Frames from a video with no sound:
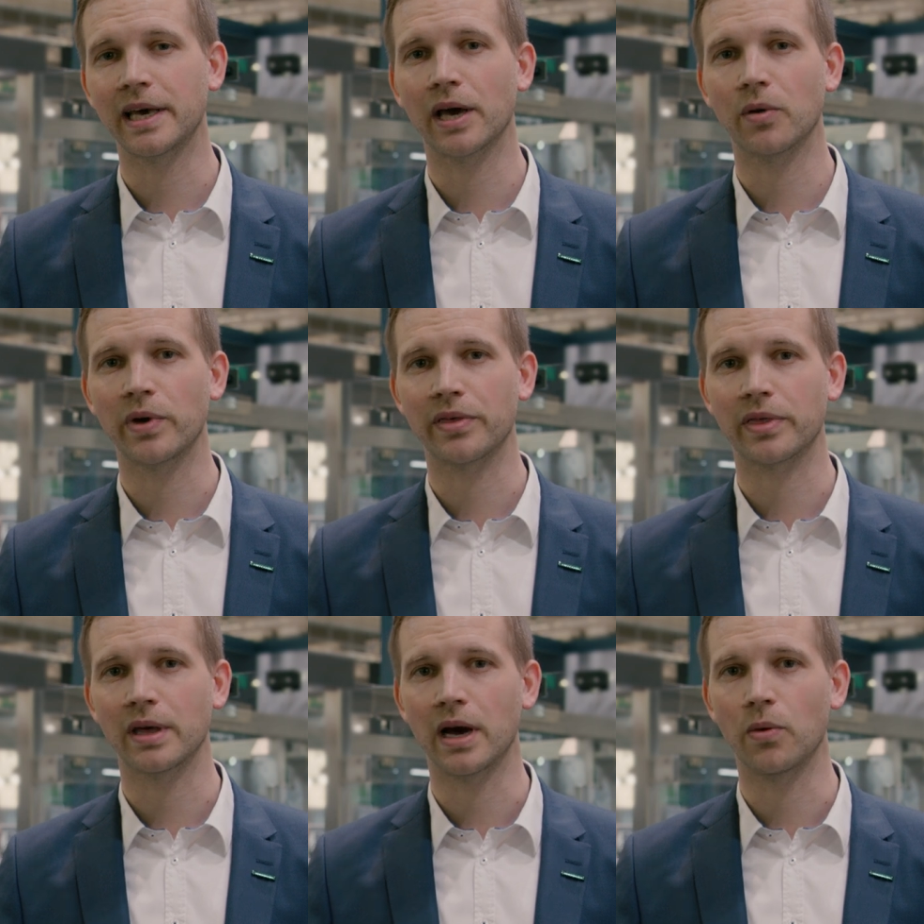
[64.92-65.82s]
care with
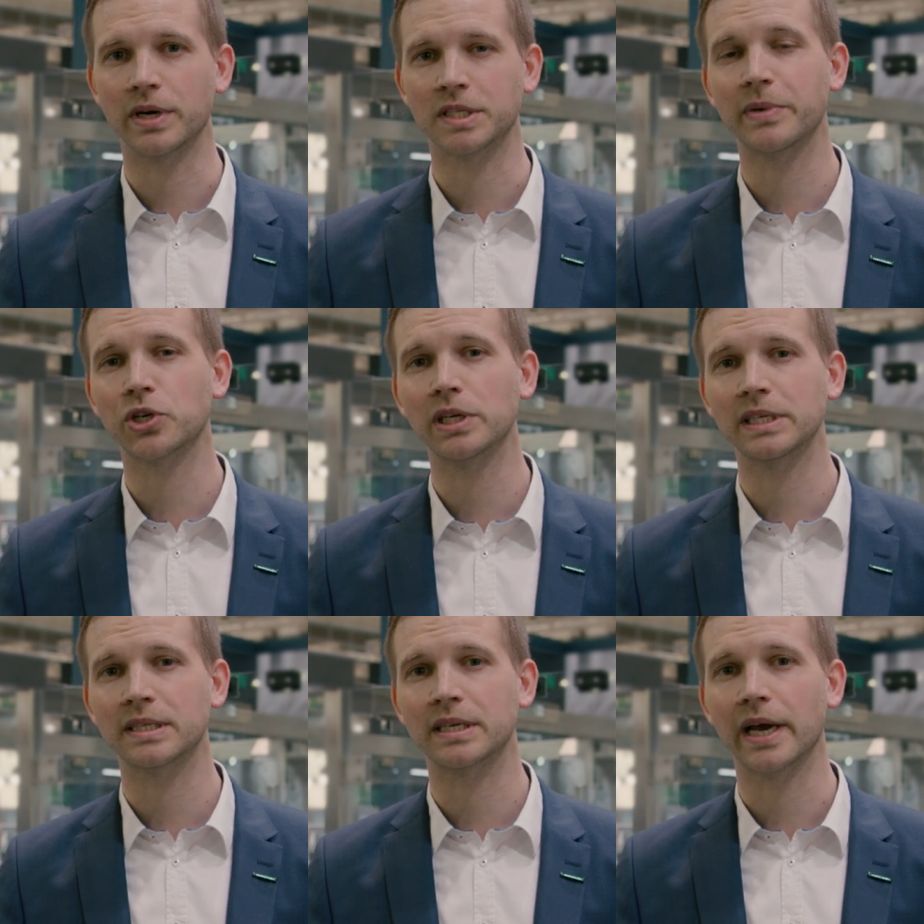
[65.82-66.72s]
our special
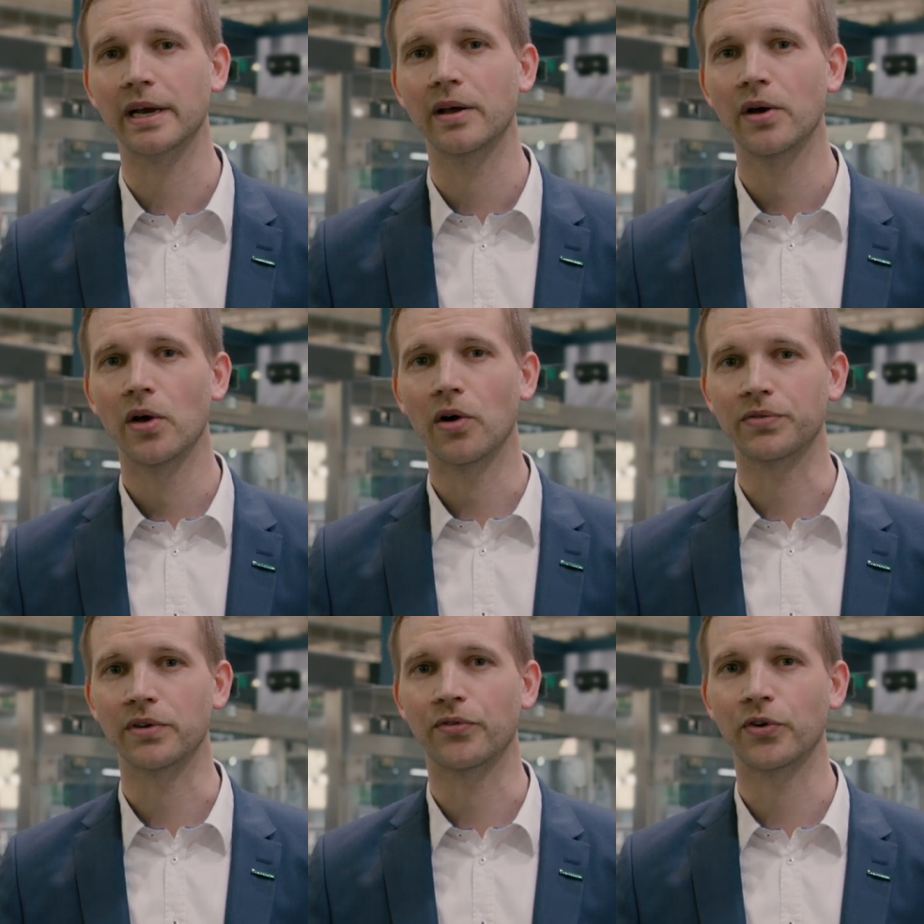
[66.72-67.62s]
design
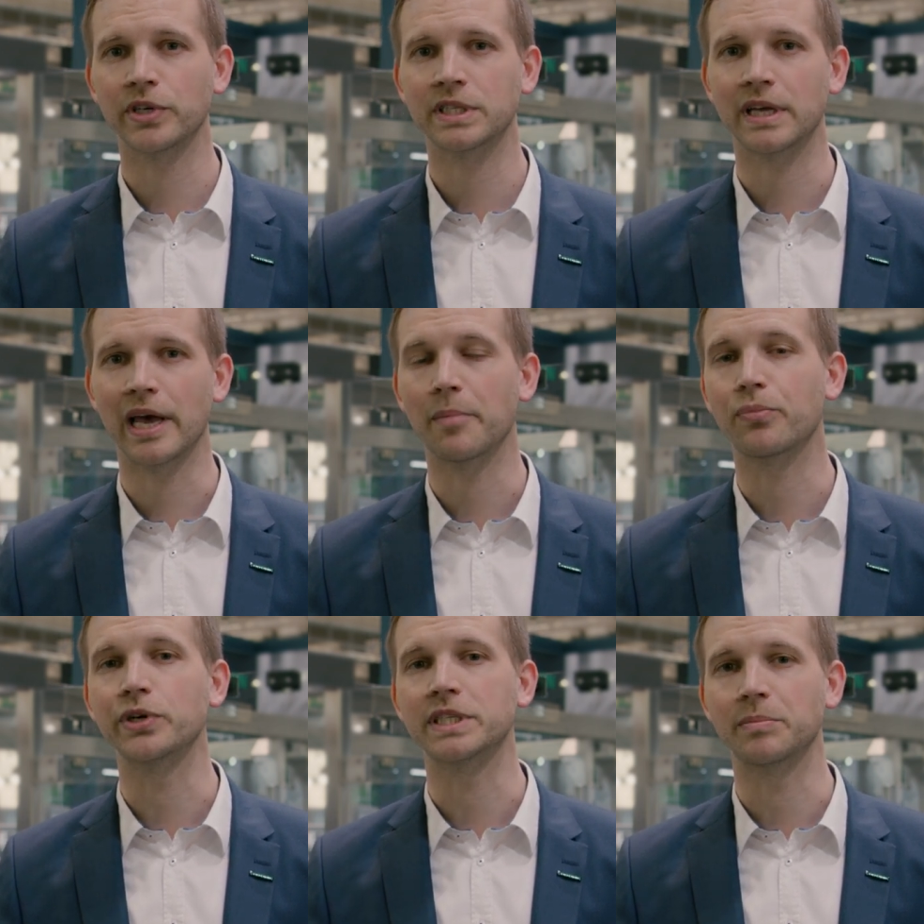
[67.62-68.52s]
of the first air
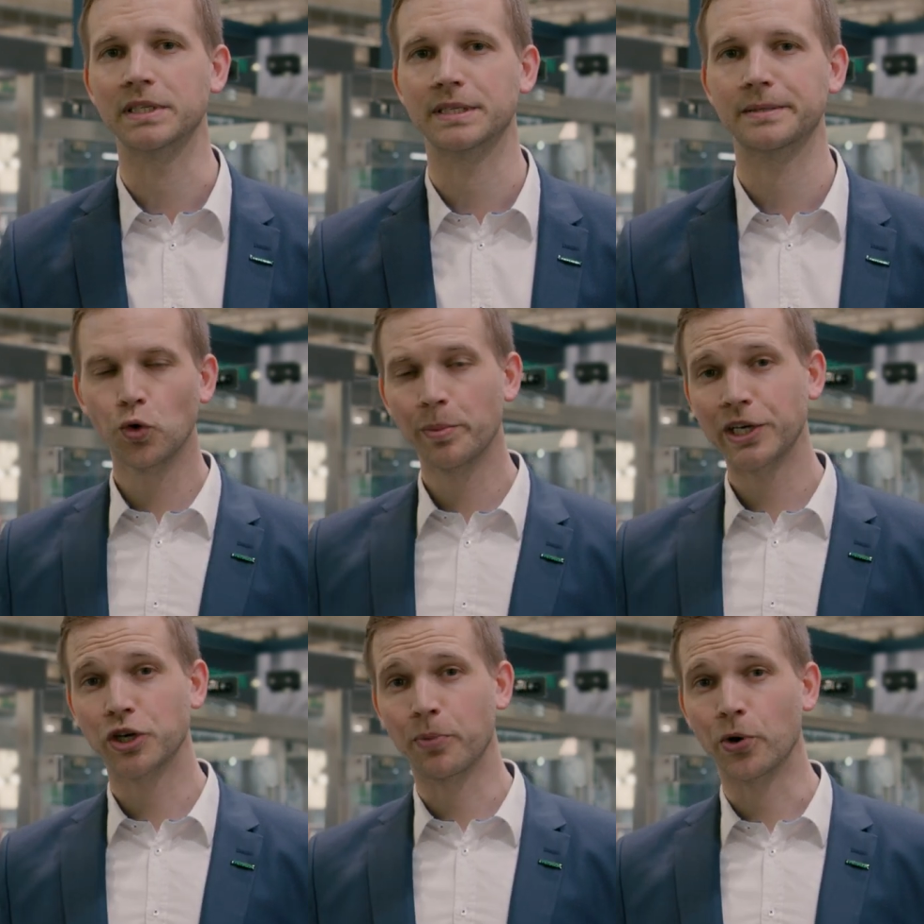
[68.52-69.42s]
principles. Two
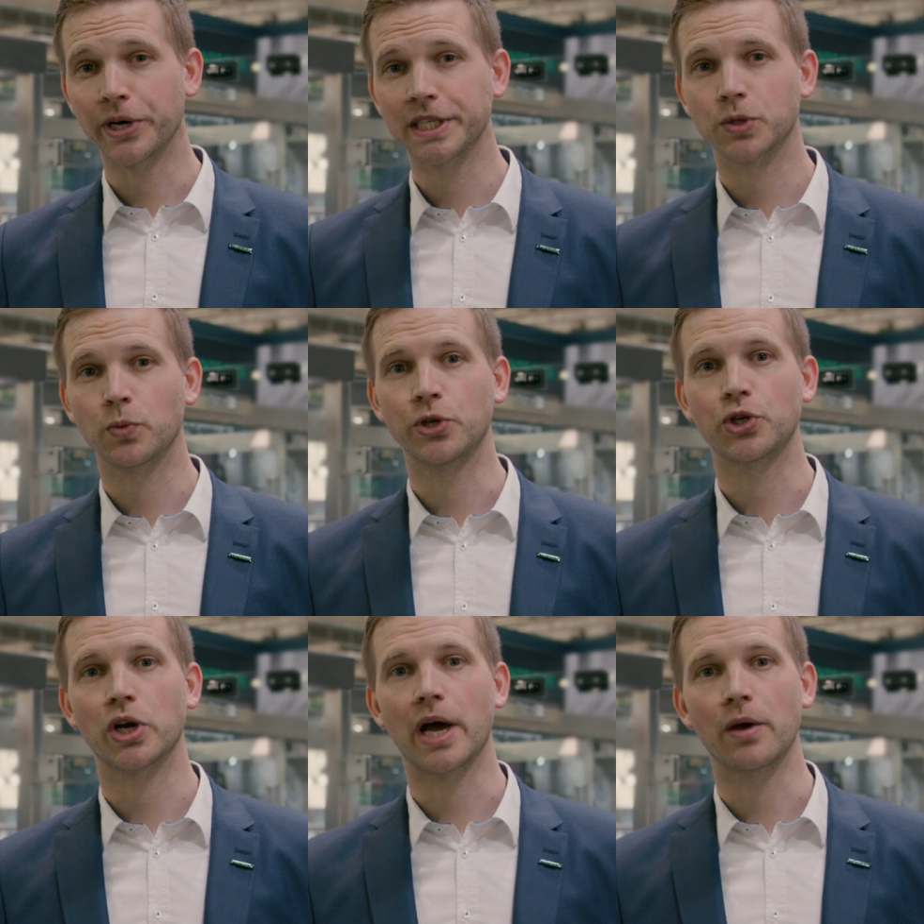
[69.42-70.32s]
major points
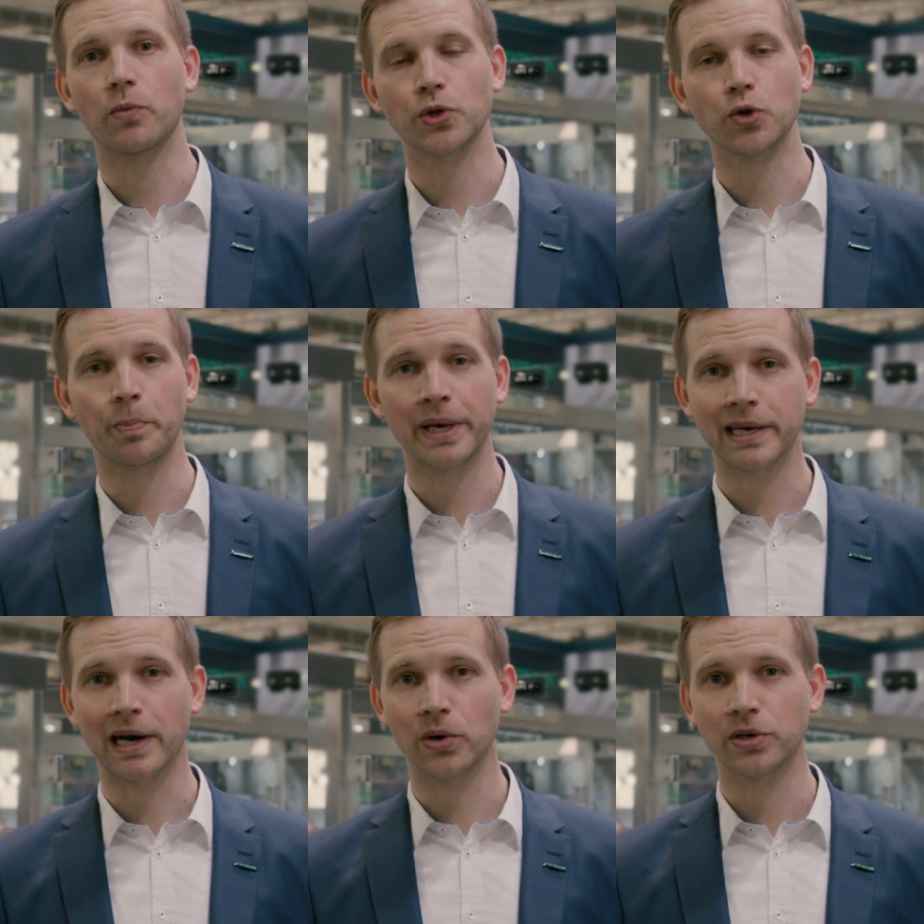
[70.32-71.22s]
which I want to pick
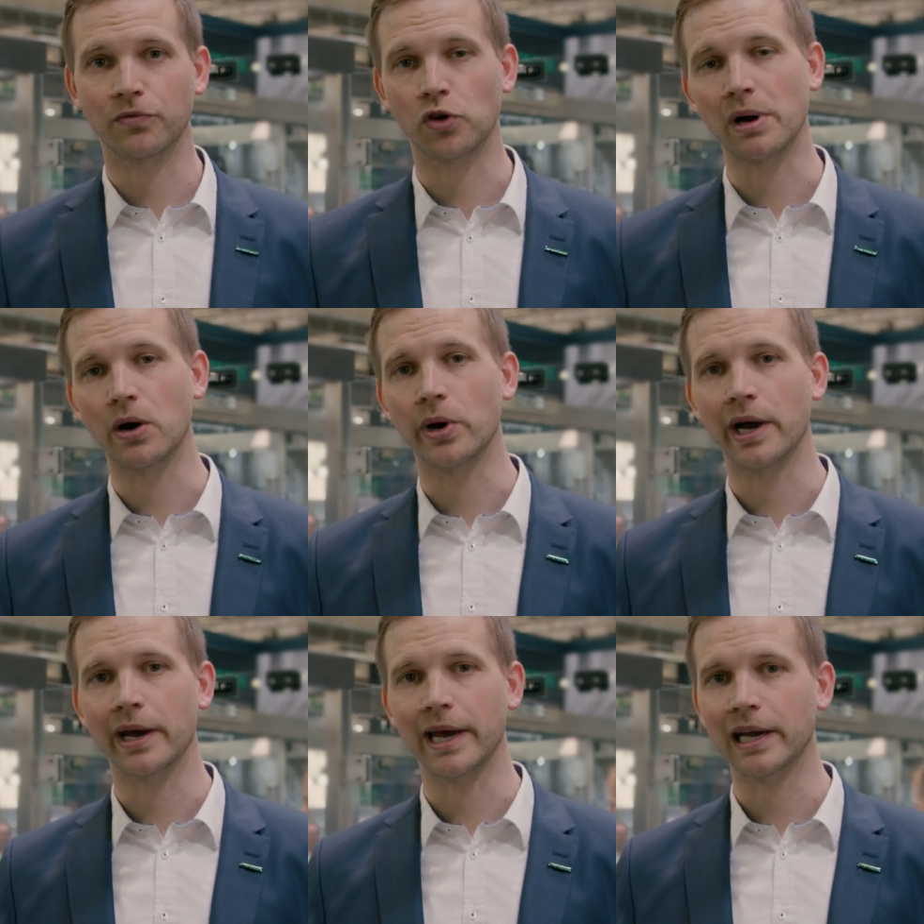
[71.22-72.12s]
out from
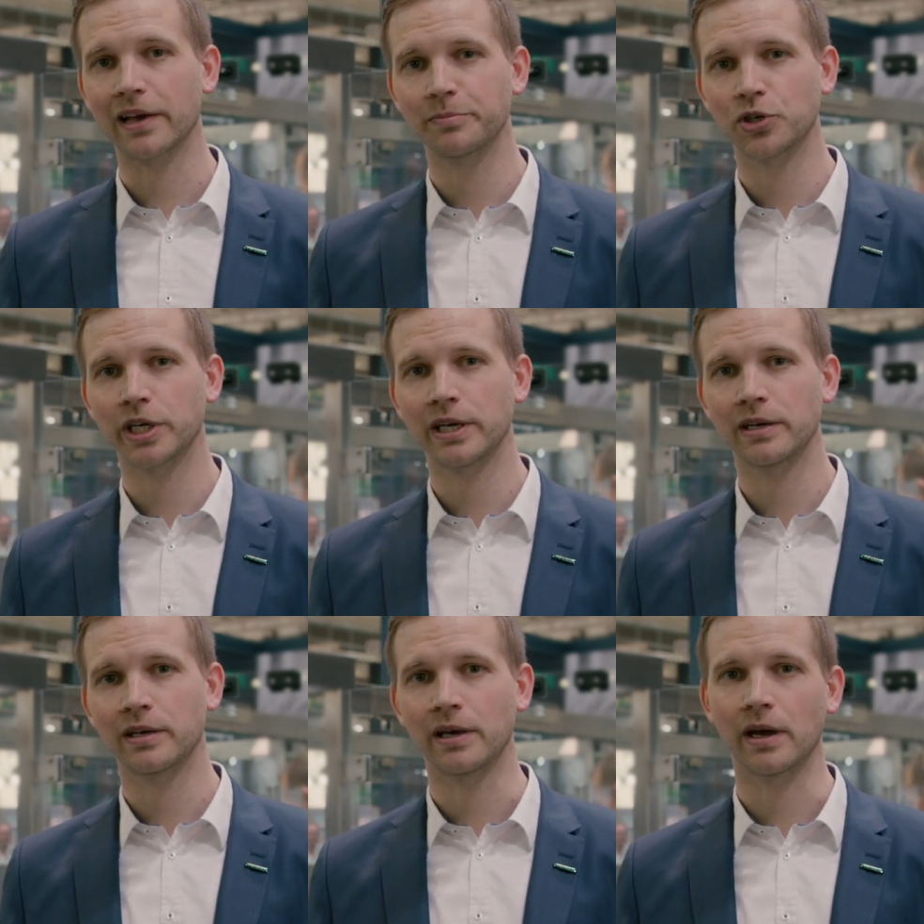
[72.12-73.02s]
our ALF
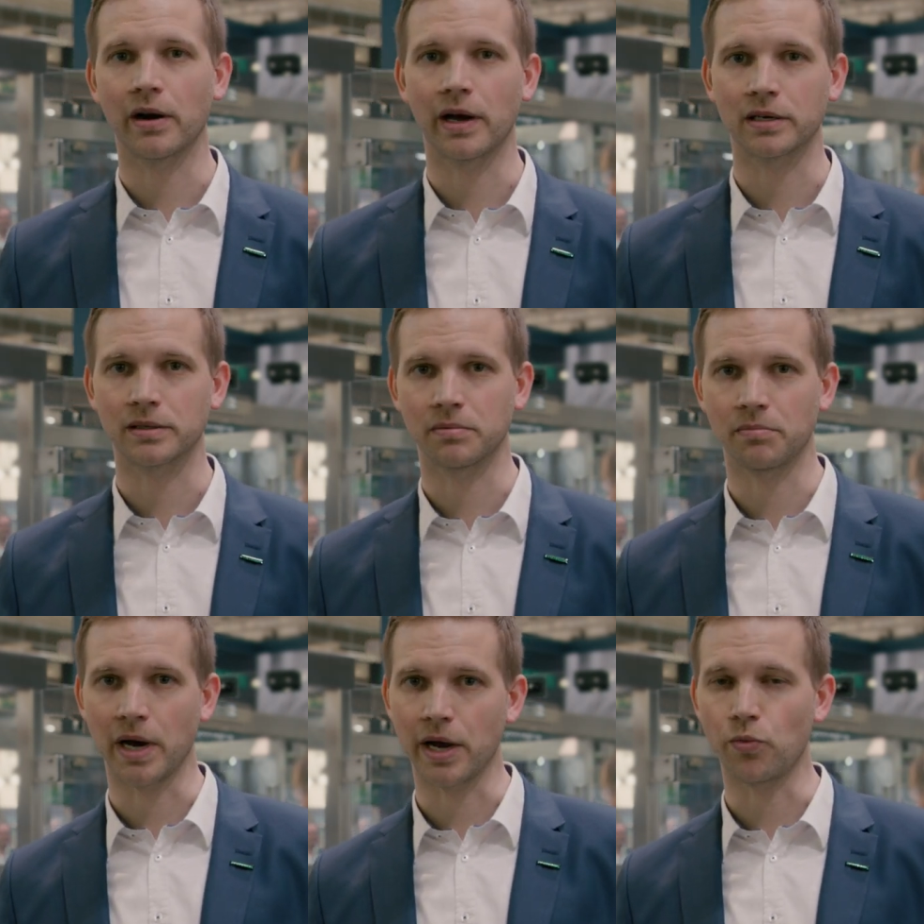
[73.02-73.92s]
machine here at
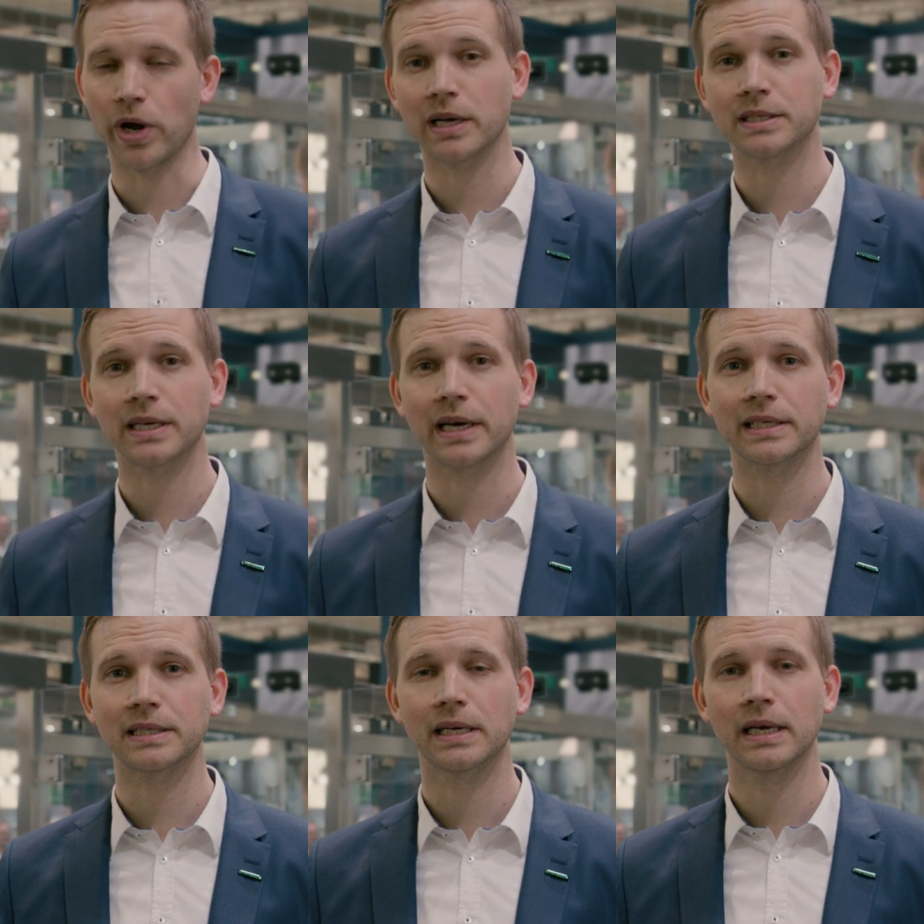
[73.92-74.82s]
my rare
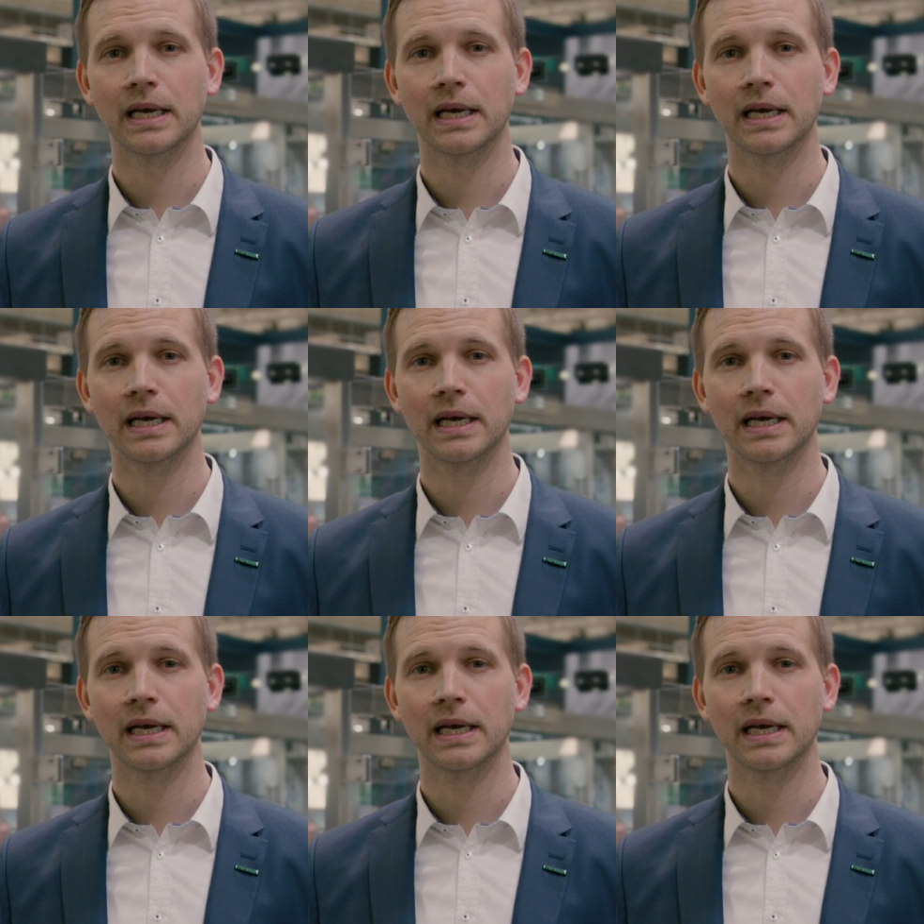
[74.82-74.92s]
site